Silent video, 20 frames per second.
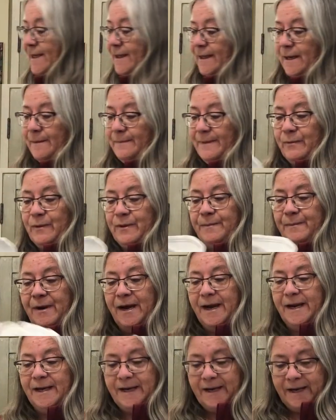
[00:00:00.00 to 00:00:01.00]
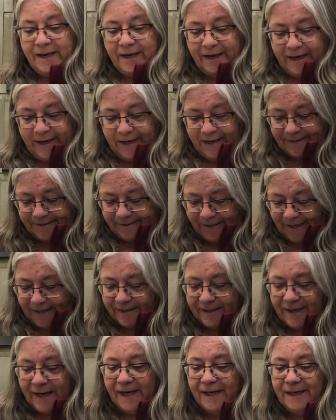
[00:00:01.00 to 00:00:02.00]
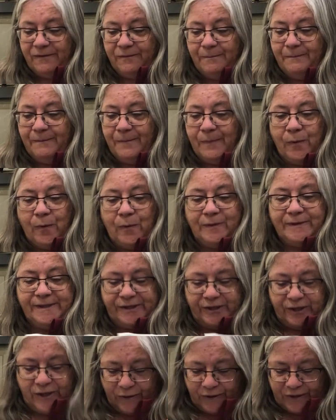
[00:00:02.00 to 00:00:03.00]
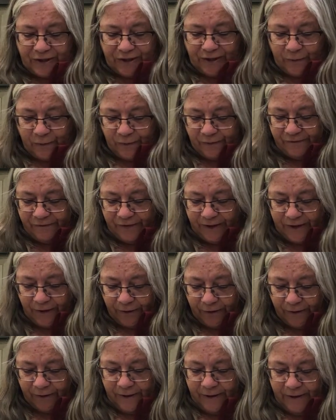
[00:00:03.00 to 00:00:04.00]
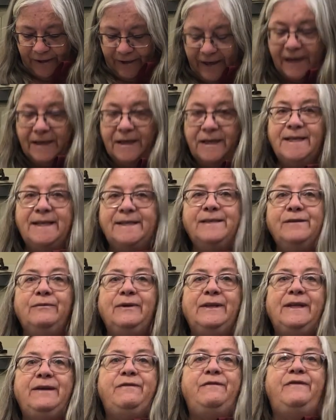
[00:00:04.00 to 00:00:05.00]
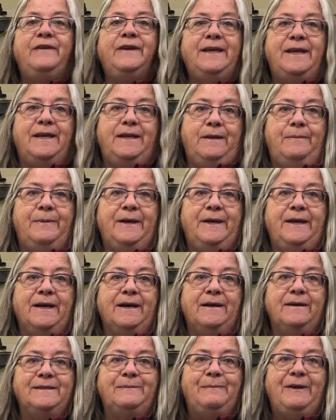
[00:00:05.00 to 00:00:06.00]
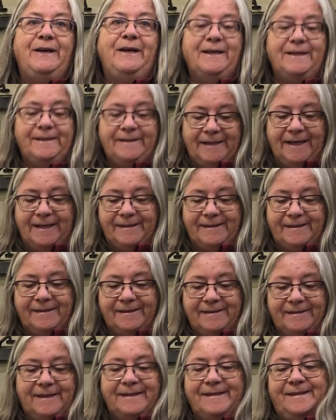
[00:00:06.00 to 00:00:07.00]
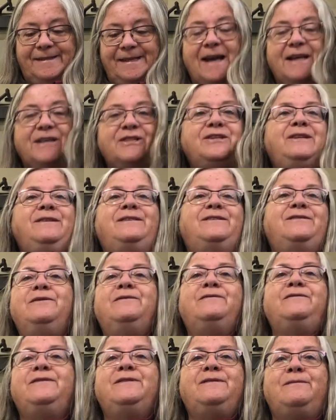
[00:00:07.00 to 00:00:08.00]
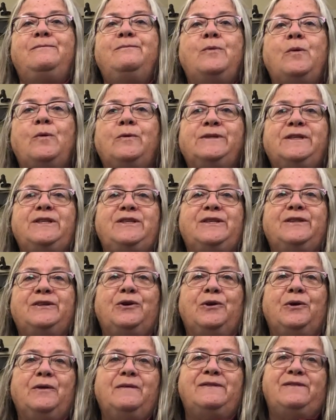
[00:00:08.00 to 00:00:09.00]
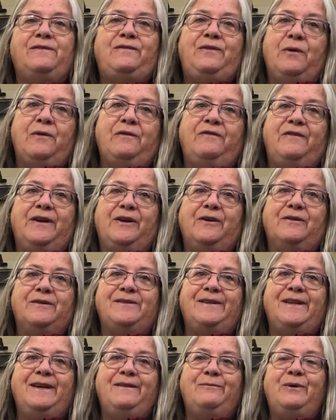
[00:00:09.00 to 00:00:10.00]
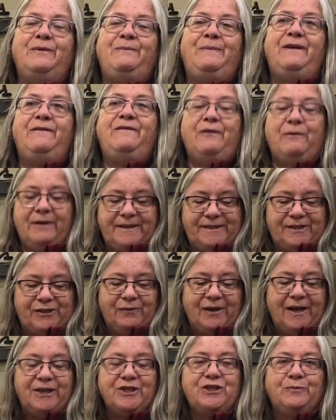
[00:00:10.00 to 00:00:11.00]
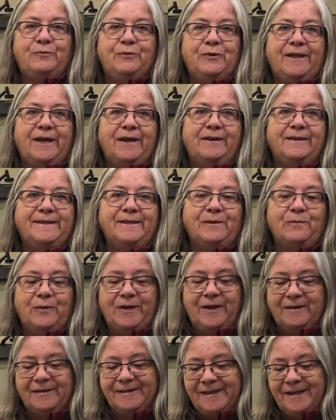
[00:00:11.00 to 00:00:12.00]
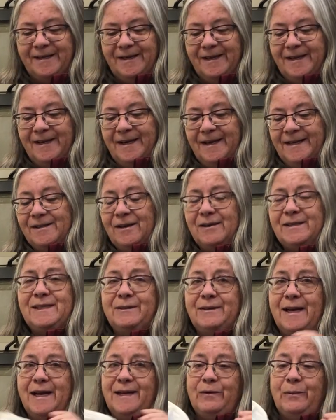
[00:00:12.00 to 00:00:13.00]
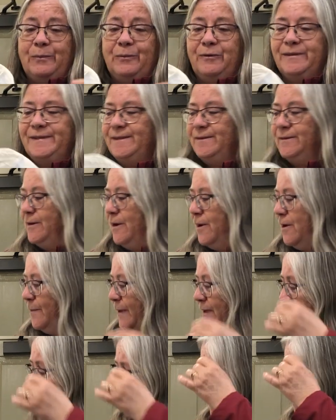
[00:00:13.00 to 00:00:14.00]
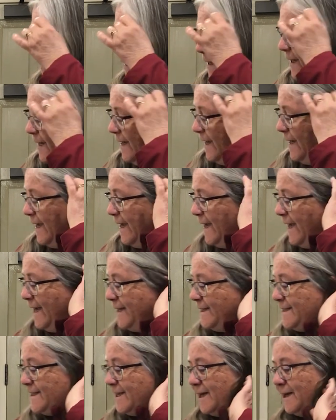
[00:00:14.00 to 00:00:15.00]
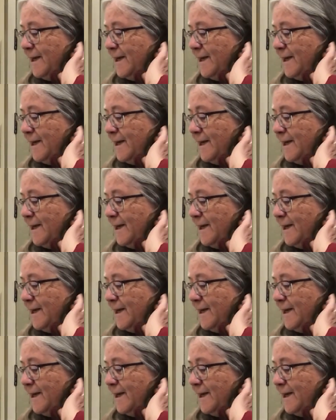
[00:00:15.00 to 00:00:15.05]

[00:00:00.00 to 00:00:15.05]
a little bit with mine, is it kind of molds to your figure, and it doesn't really fit anybody else because it's actually sort of molded to the curves of your figure, so then it would be very strange to put that on someone else. It's also kind of a personal garment. And